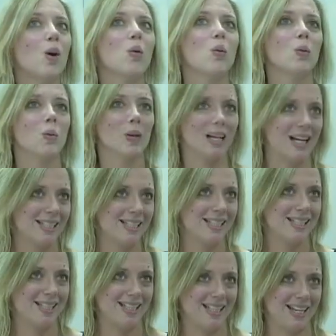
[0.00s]
When we got to
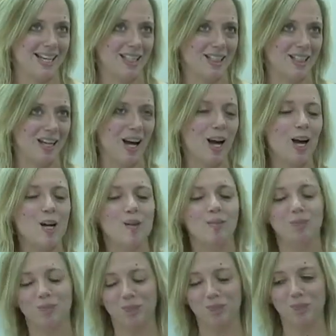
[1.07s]
state,
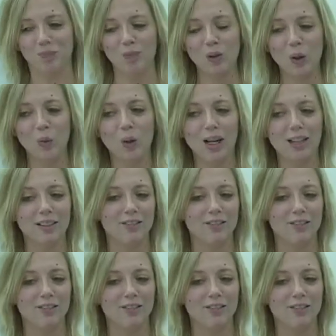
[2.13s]
well,